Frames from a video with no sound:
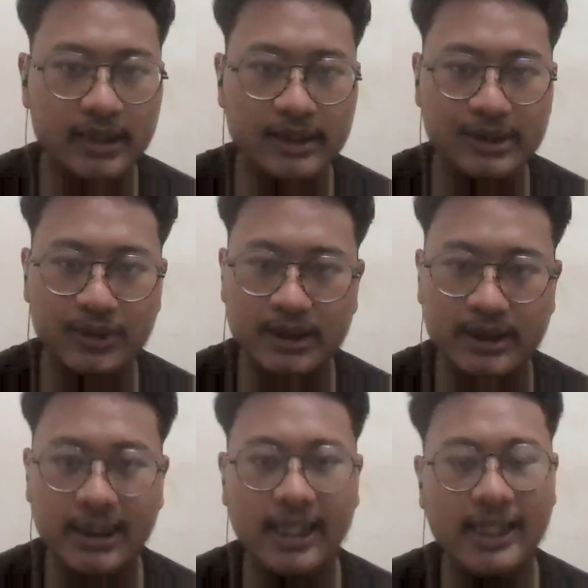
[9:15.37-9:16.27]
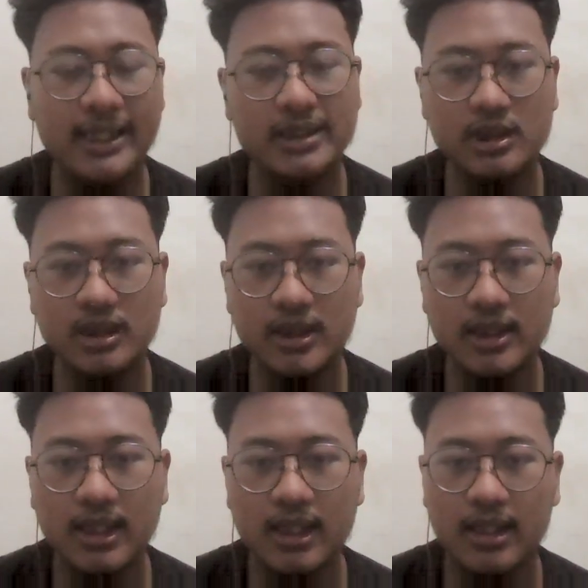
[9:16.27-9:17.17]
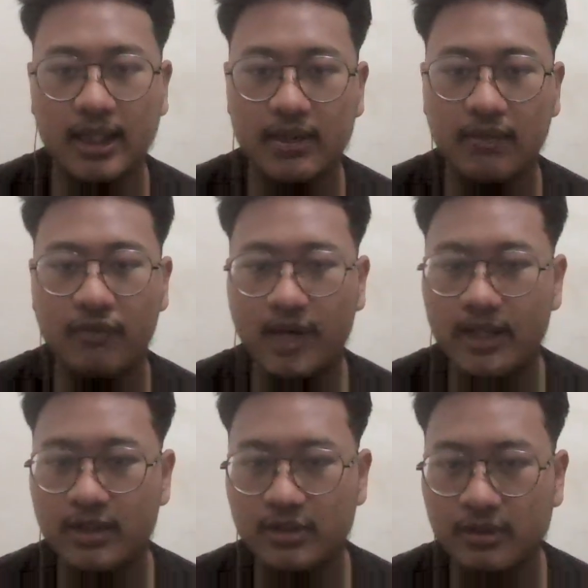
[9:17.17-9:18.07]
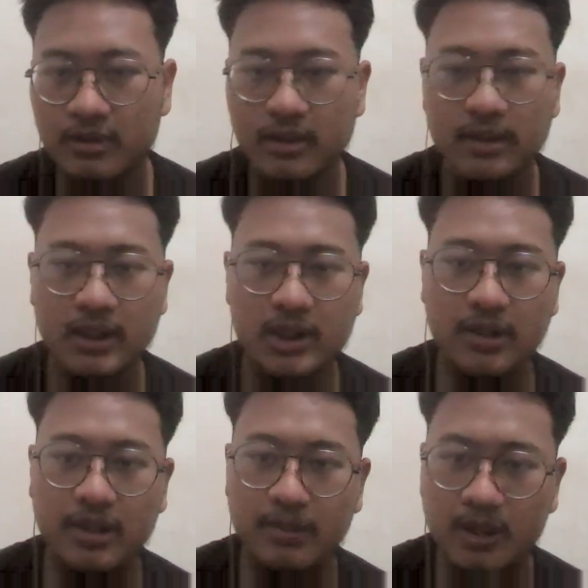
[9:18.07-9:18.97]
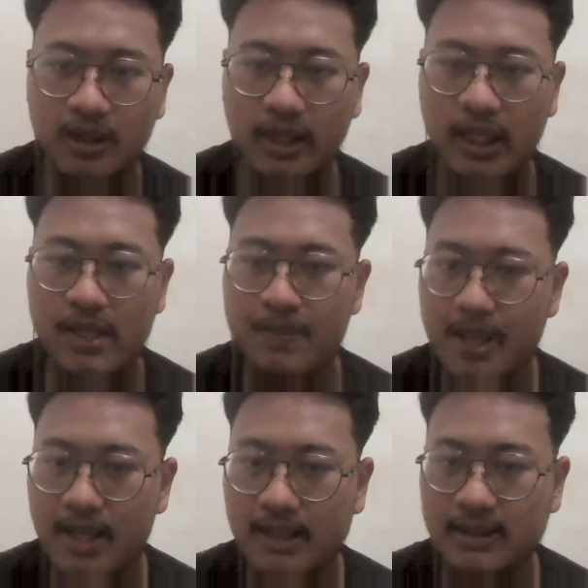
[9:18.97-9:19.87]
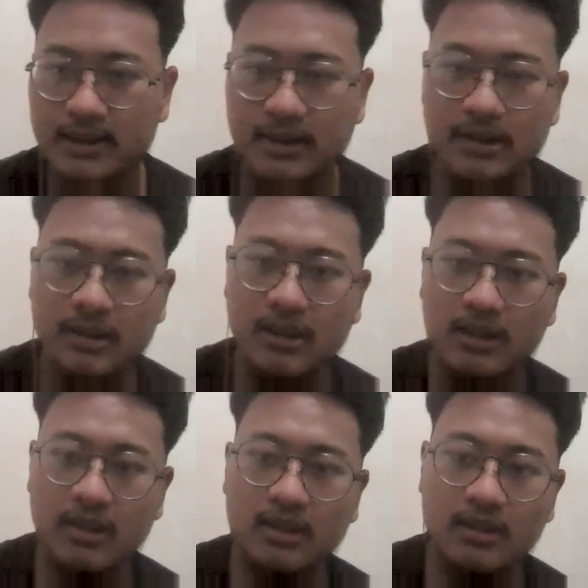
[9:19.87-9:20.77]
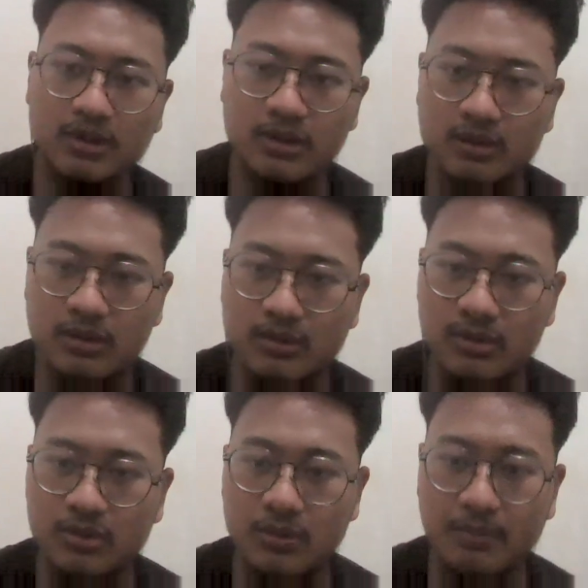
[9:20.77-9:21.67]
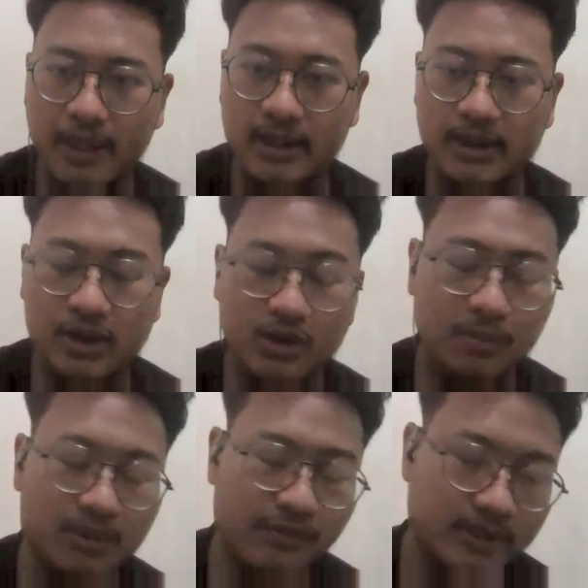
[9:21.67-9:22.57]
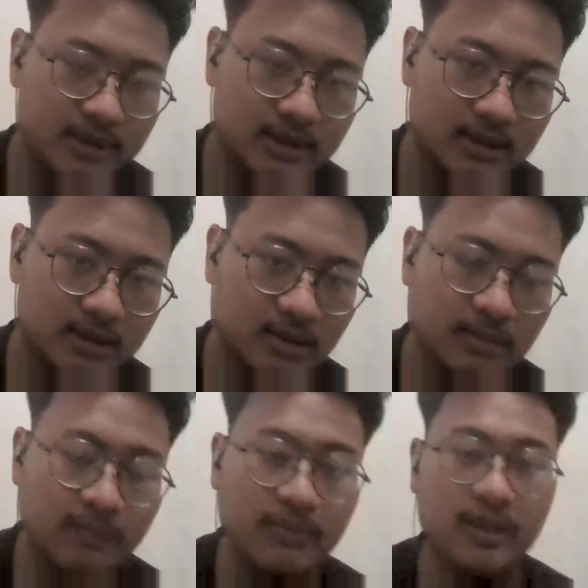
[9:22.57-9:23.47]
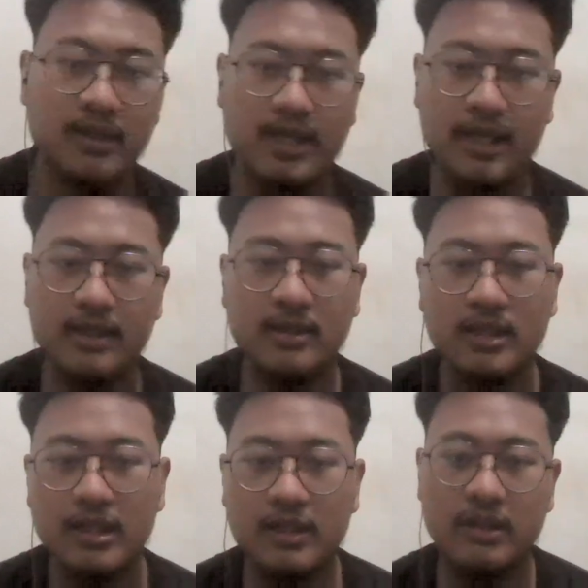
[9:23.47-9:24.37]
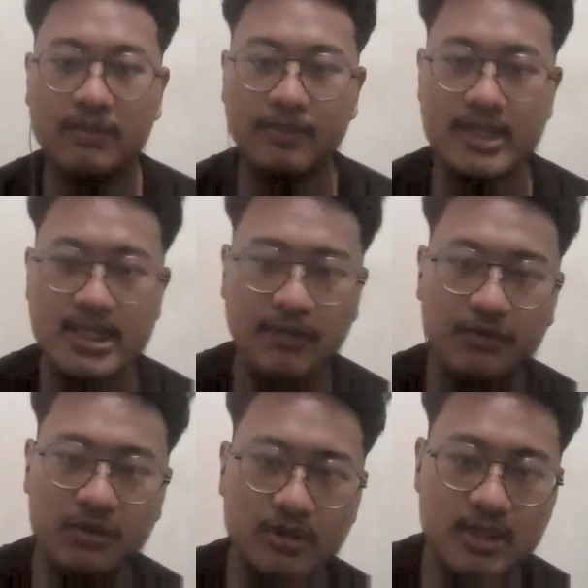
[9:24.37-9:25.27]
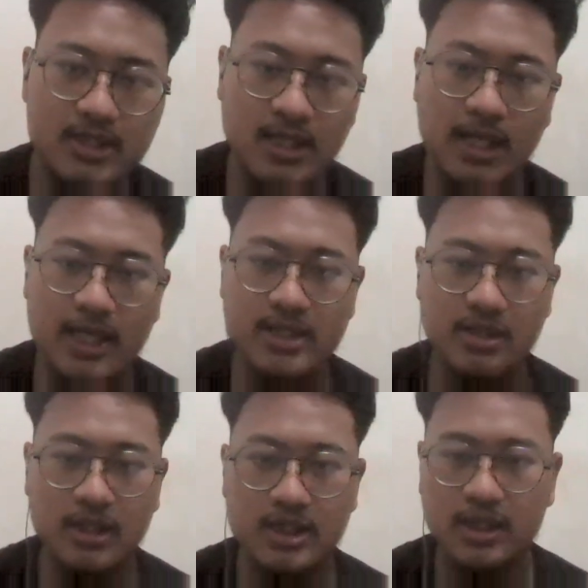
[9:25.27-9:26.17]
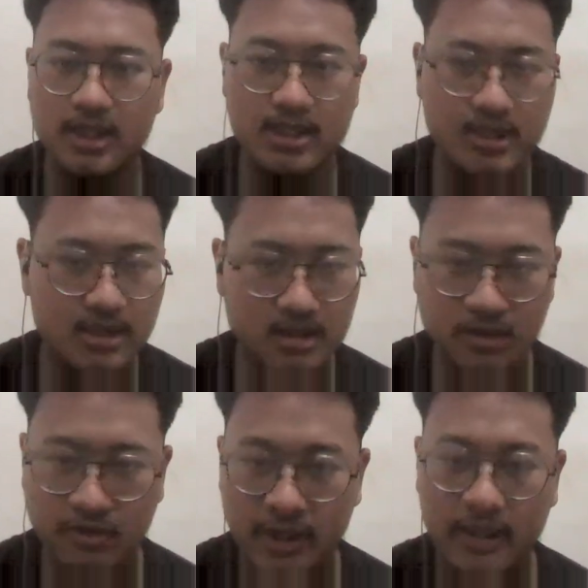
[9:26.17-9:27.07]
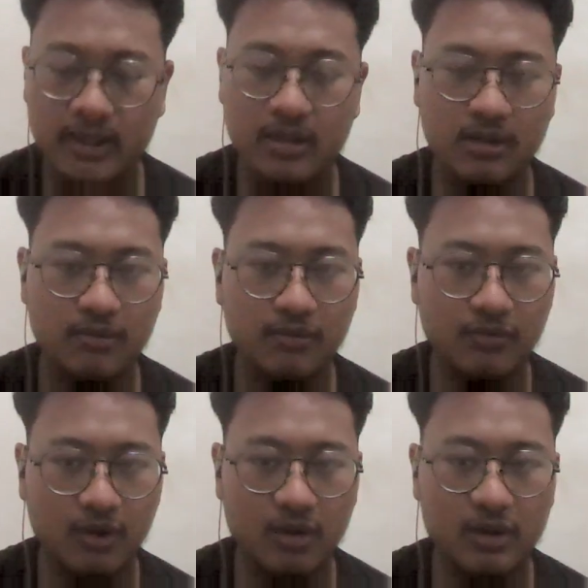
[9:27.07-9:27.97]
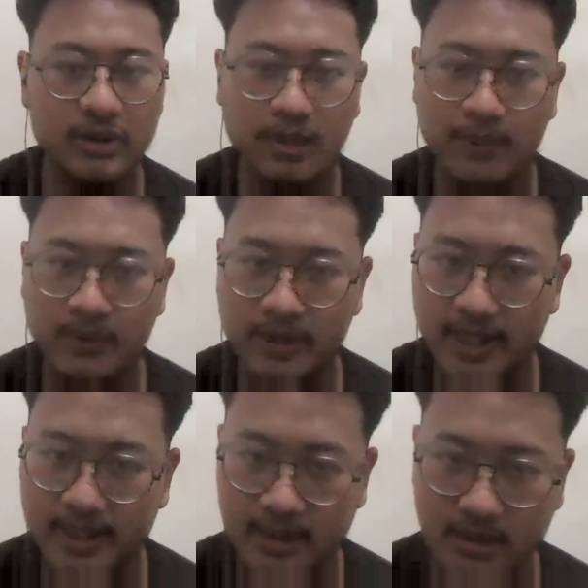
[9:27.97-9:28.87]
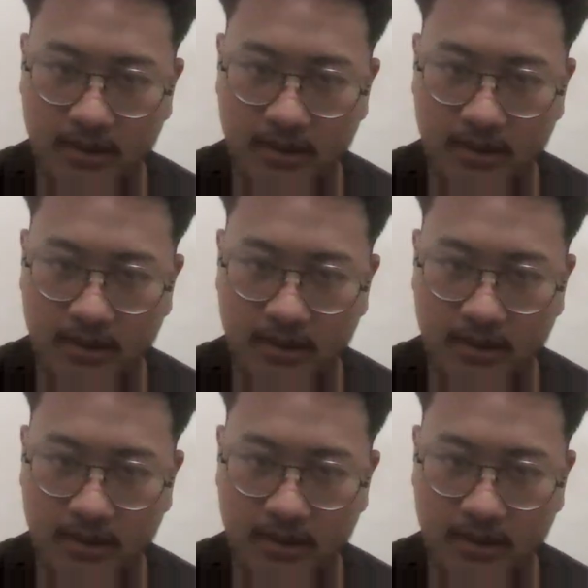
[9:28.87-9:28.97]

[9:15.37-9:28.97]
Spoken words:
The Switch actually let you fine tune the treble and the bass to match your preference. Then, the massive noise isolation is great for communicating.